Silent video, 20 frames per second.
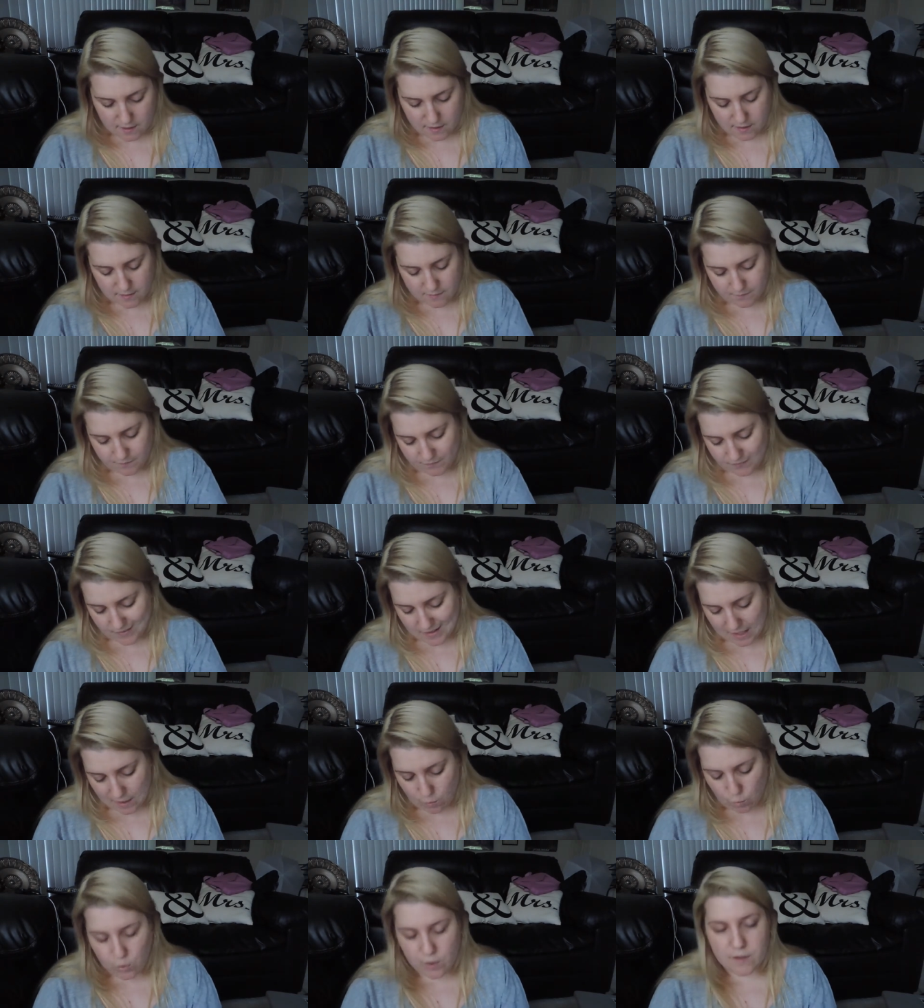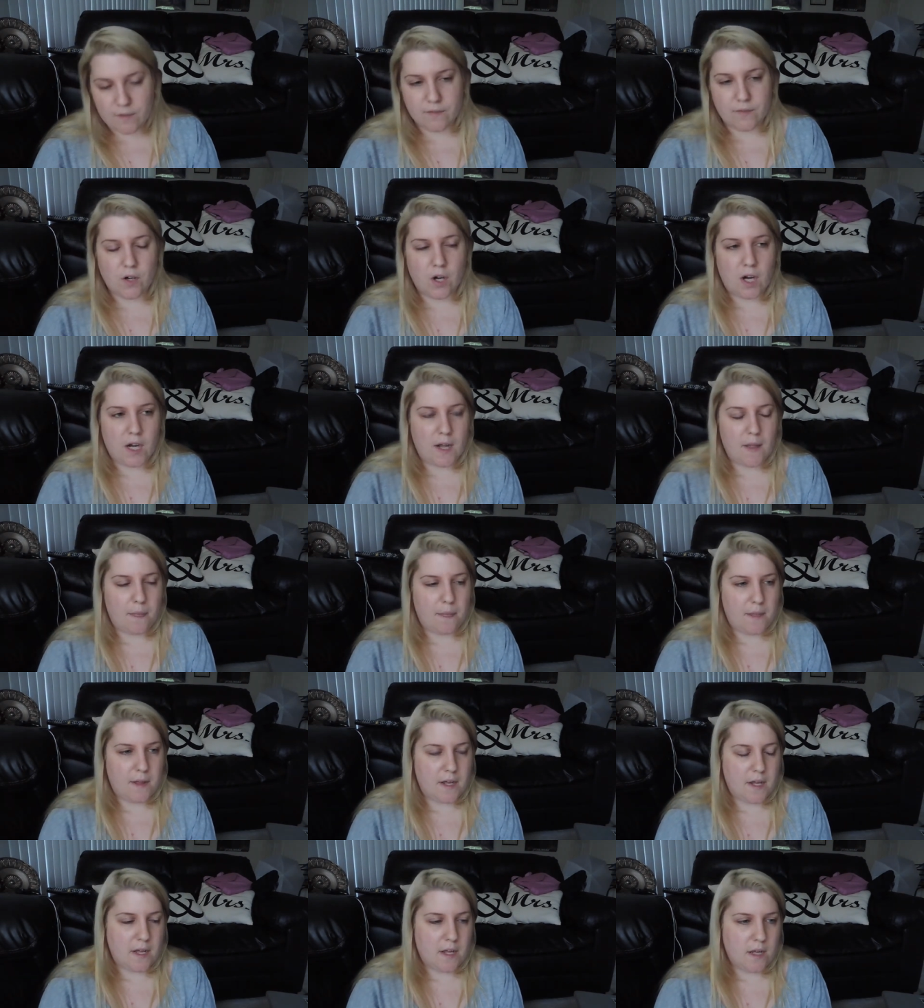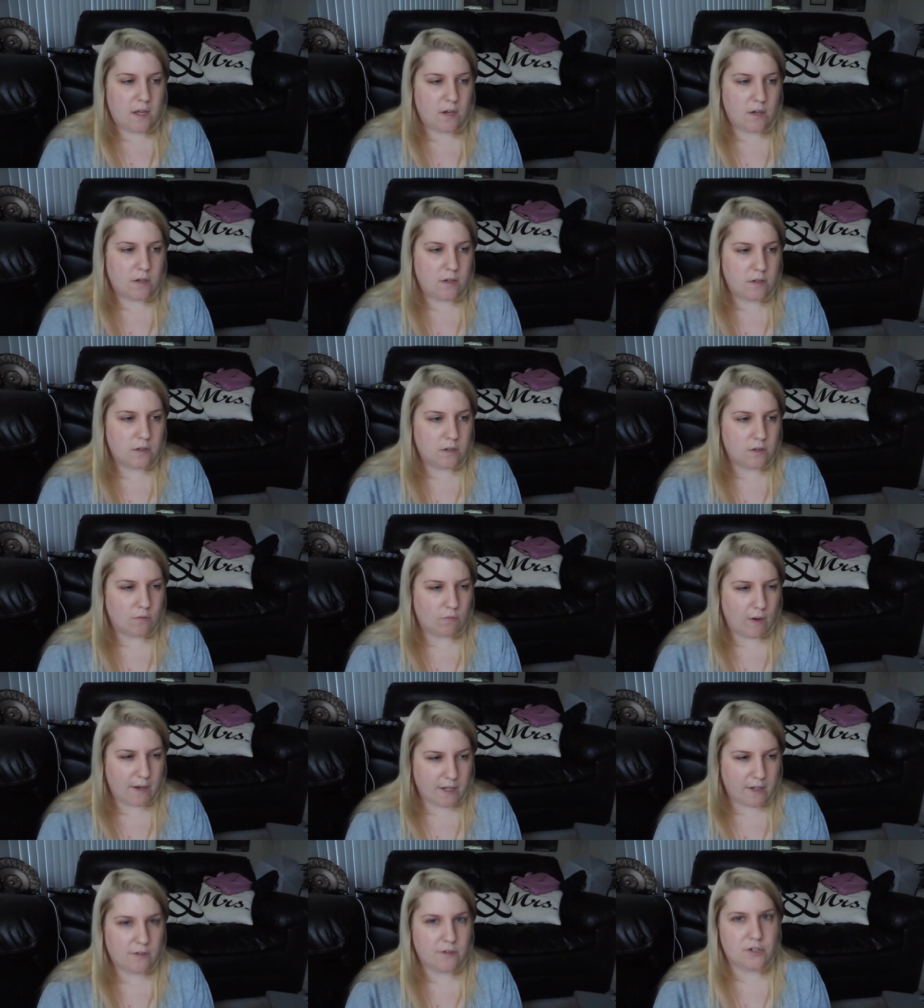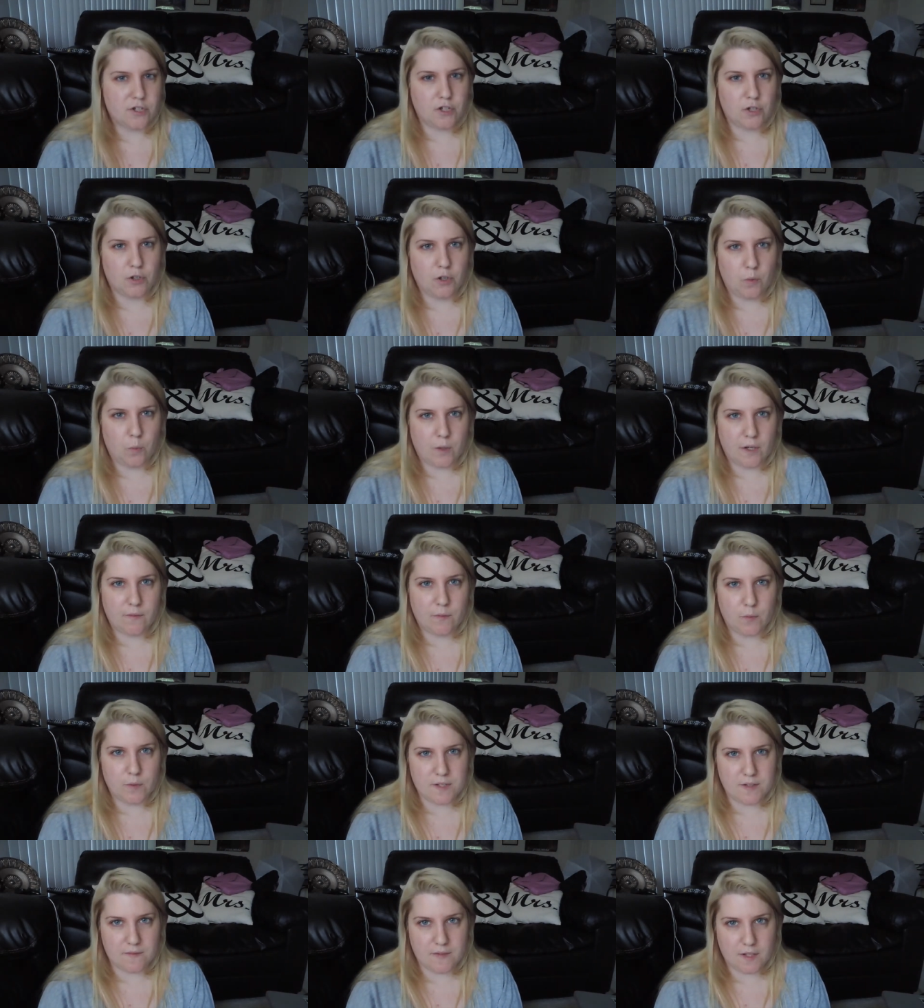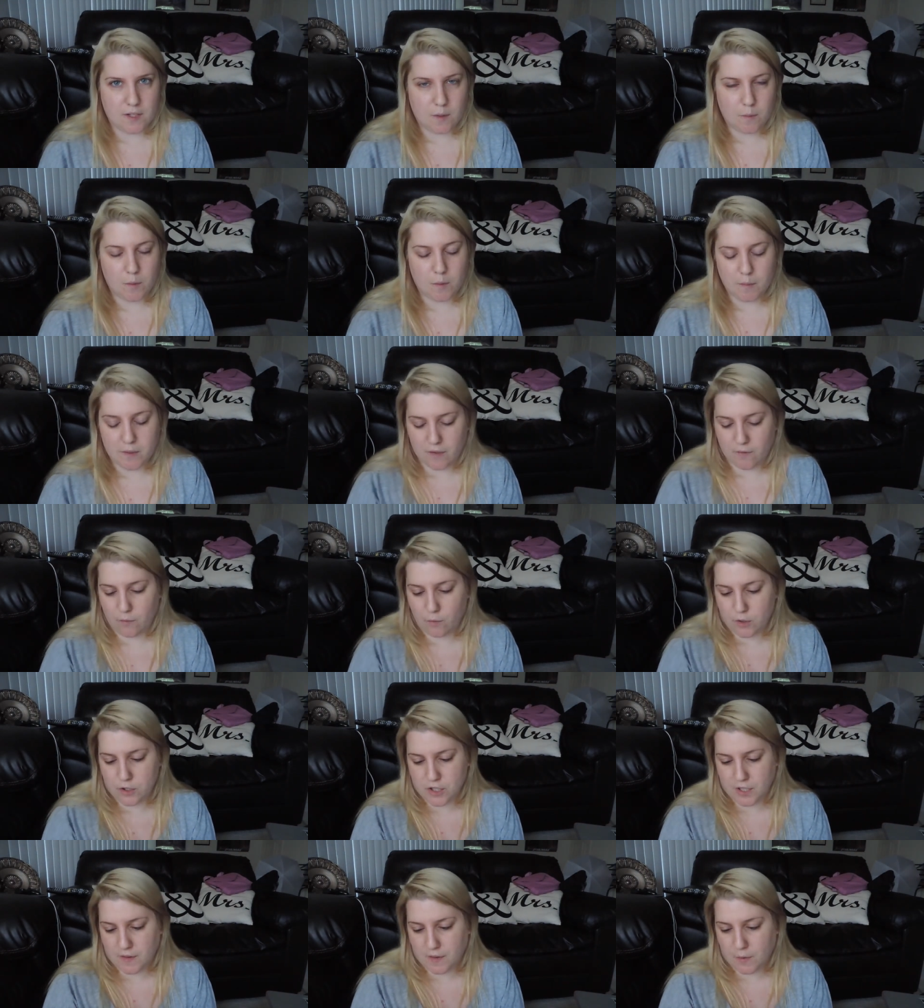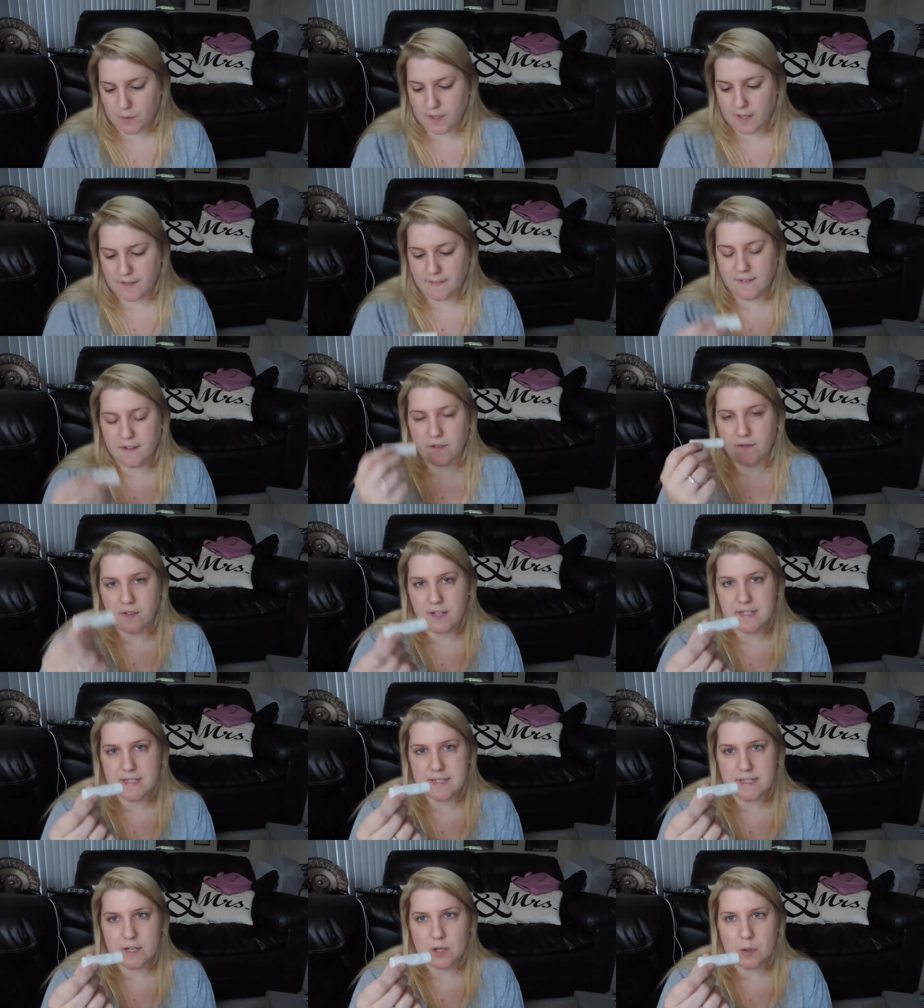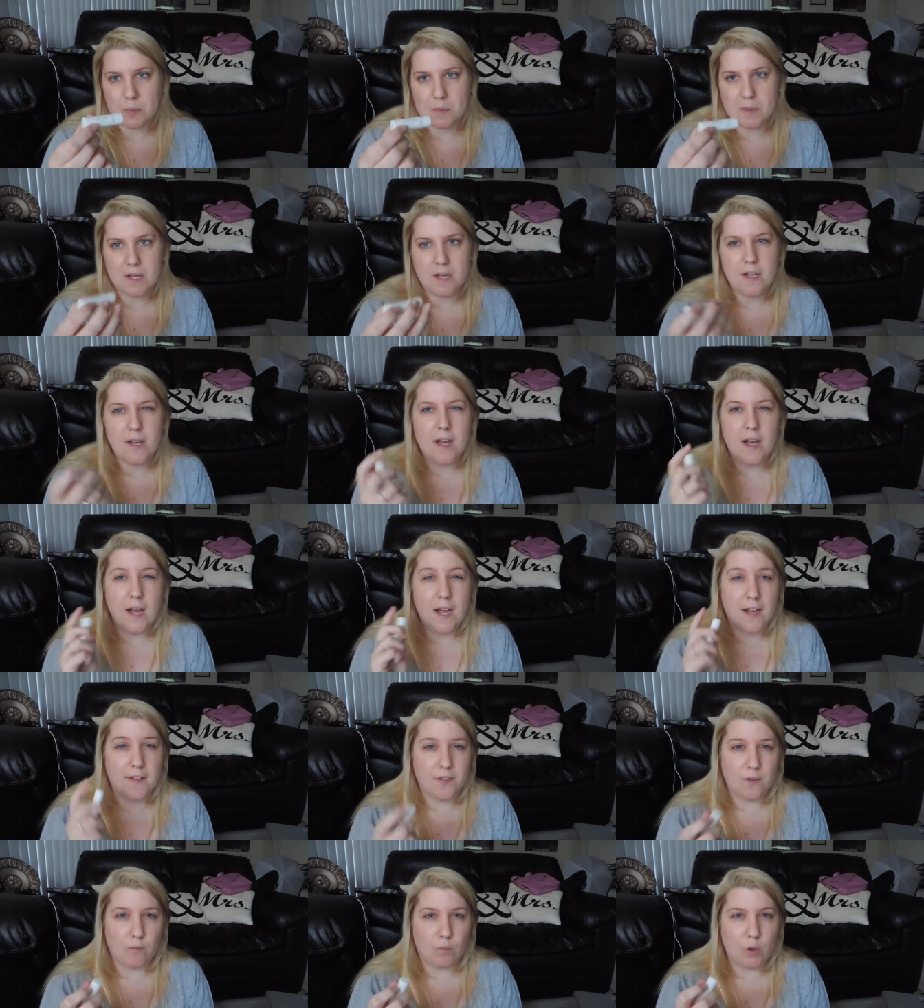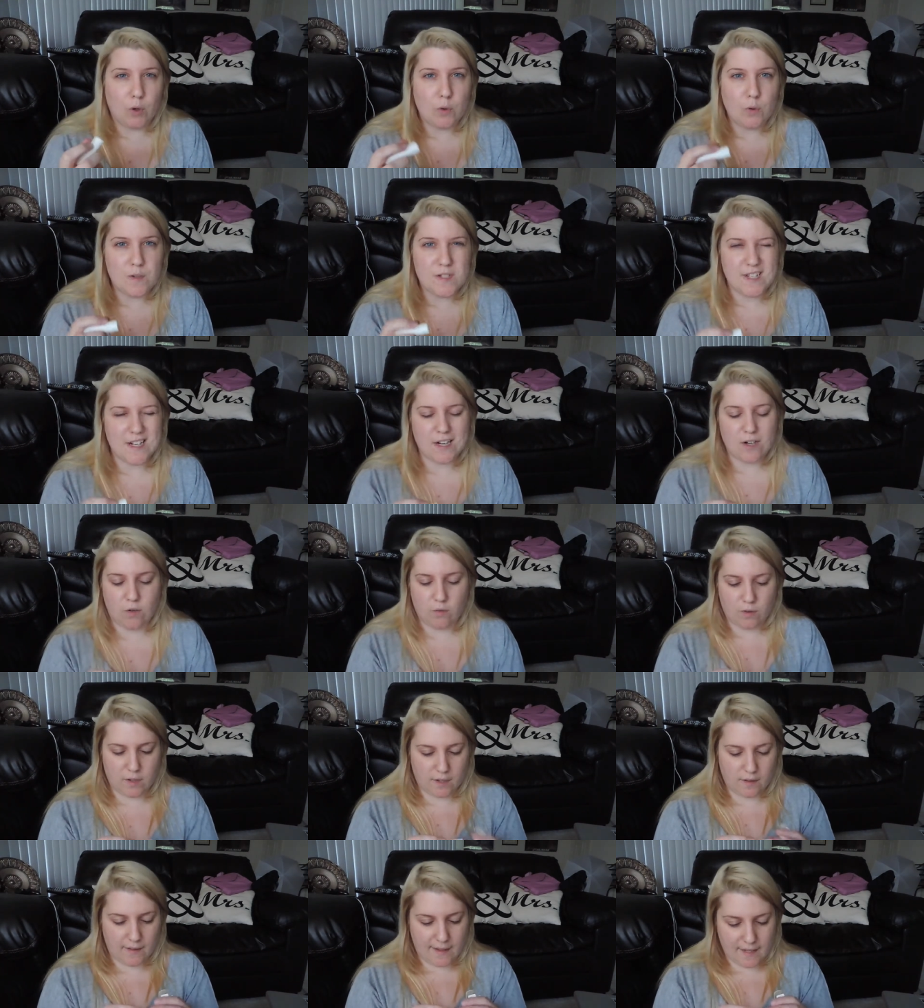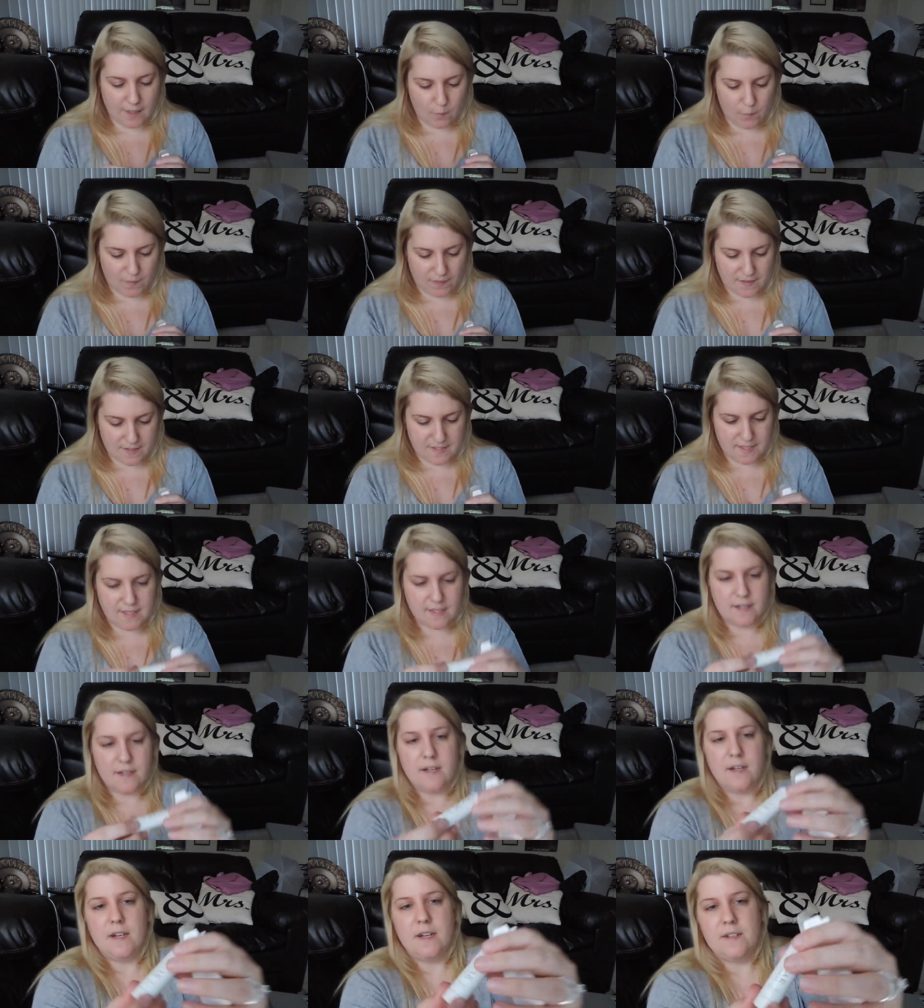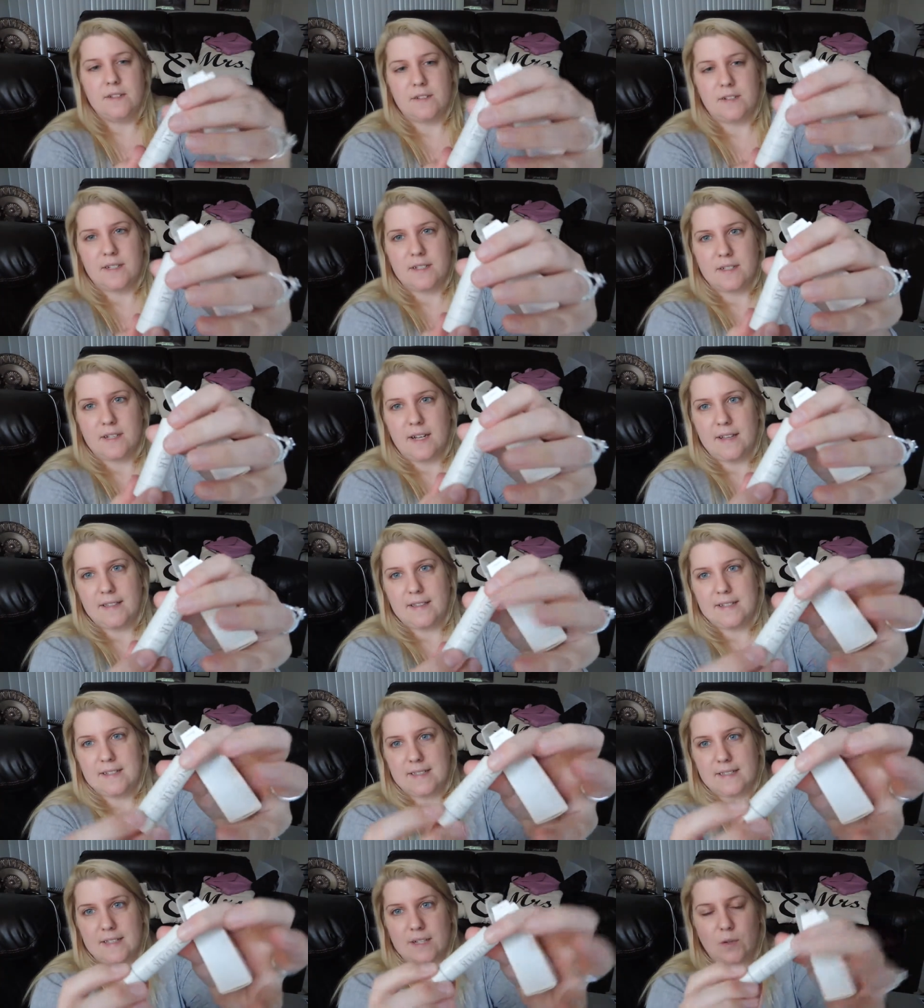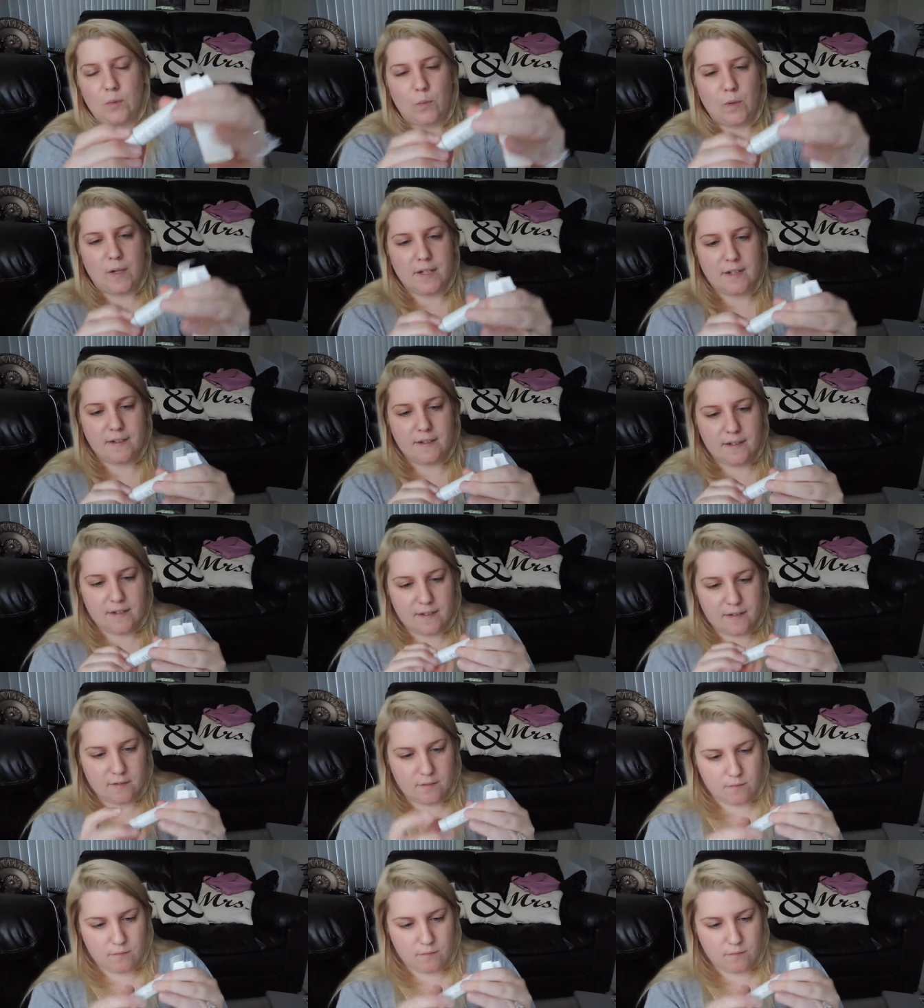Um, I would have got the regular sugar one if it was available, but unfortunately they only had the Advanced Therapy and the Rose, and I don't really like it with the tint. So I just got this little one.